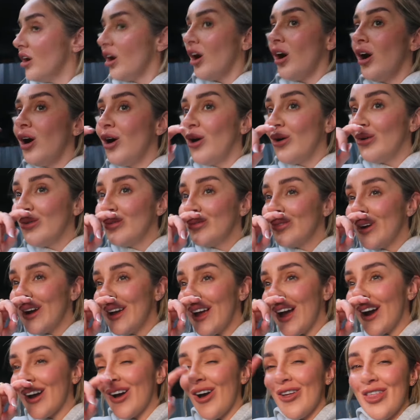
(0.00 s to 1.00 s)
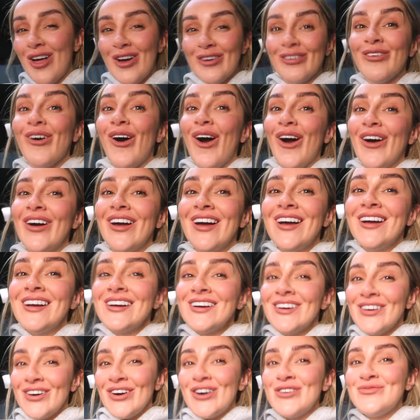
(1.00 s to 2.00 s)
Oh wait, I got that wrong.
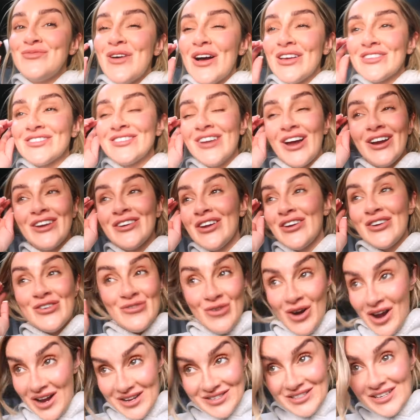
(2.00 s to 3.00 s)
9:15. I don't know why I